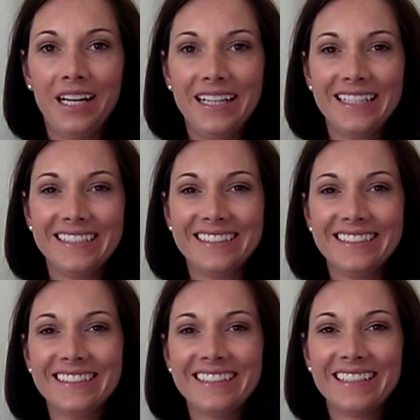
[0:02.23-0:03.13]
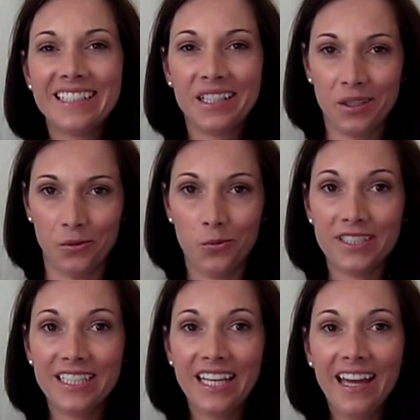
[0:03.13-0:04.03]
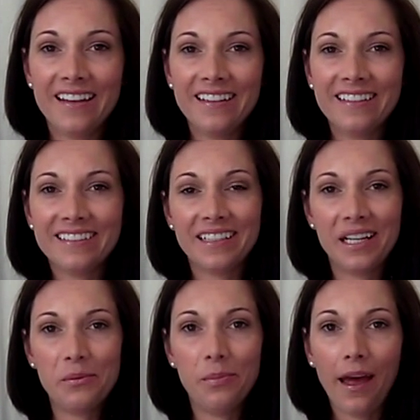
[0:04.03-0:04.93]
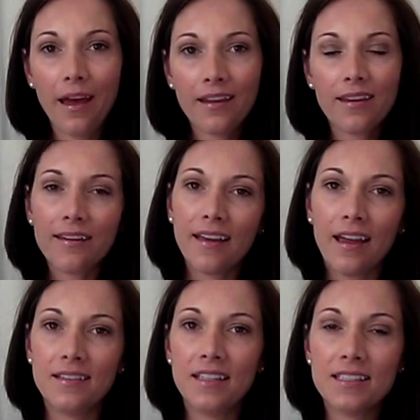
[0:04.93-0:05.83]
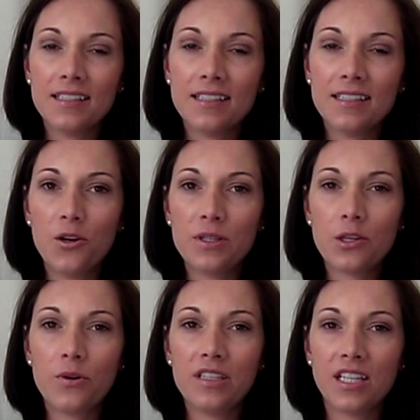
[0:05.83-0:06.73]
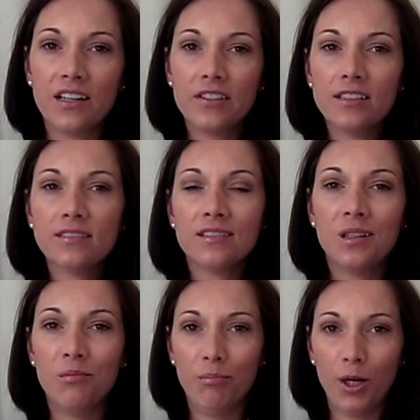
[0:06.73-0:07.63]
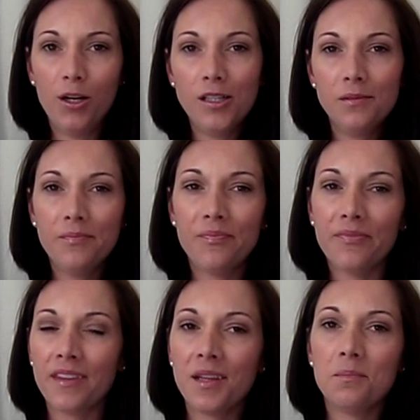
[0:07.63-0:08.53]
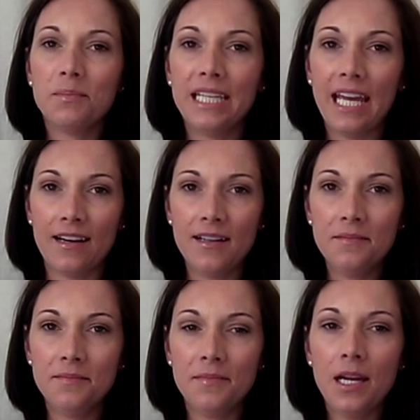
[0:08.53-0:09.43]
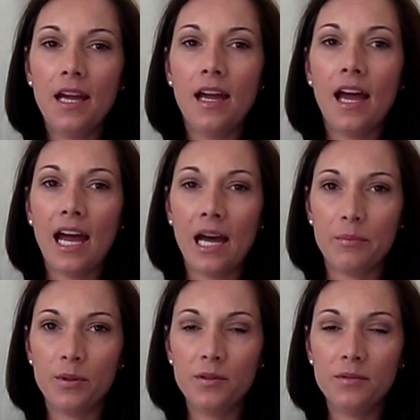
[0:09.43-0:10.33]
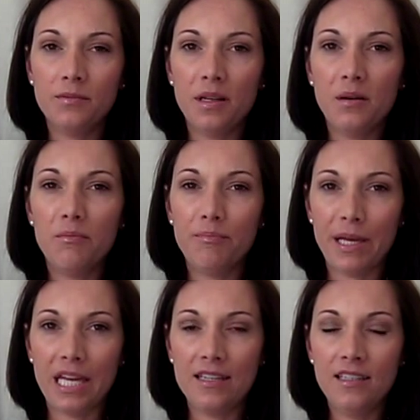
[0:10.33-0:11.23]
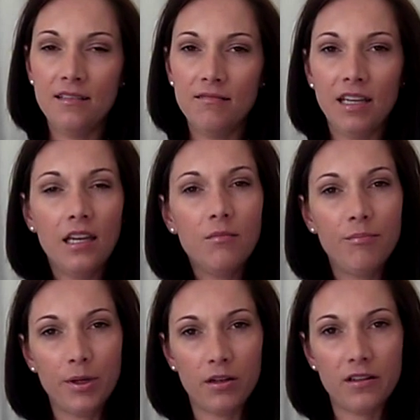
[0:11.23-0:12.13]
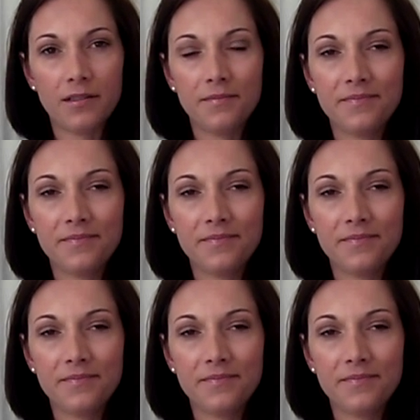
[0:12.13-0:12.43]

Hi, once again, I'm back, and this video is going to cover ball, banana, apple, bed, and bird.